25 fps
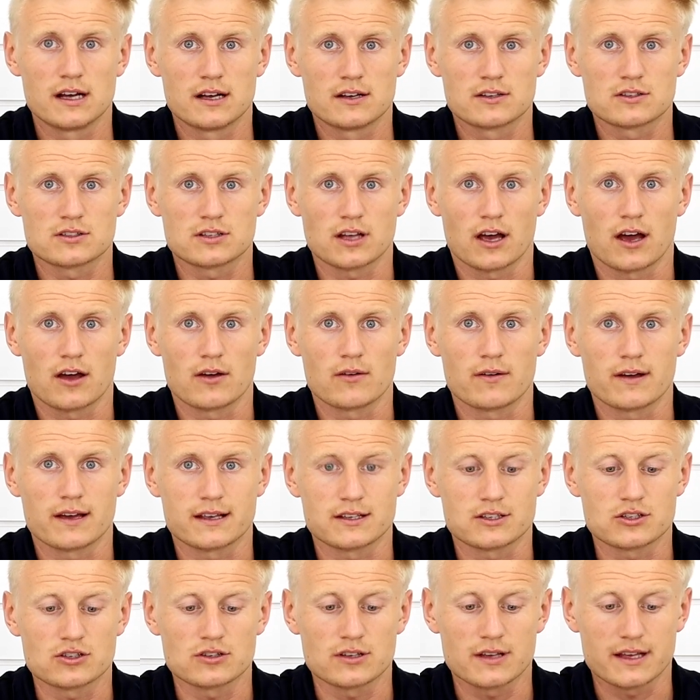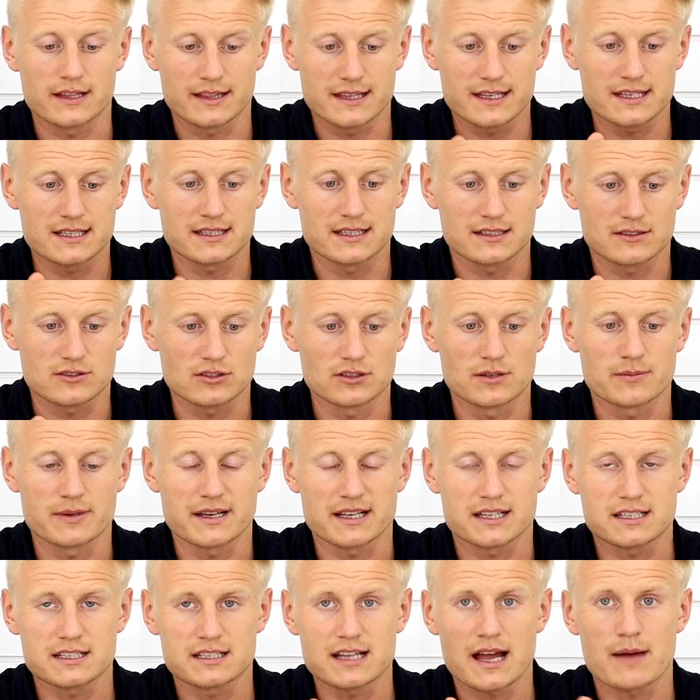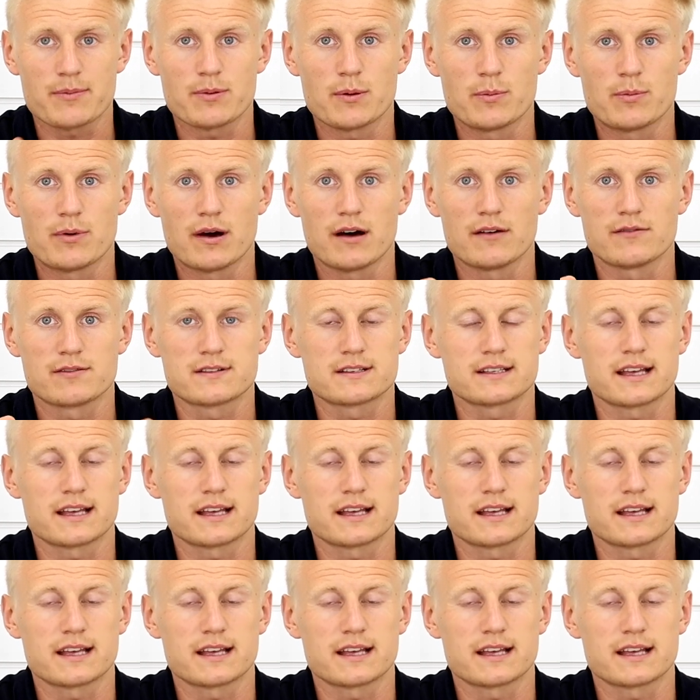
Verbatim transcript: So it's, this is going to be a step above,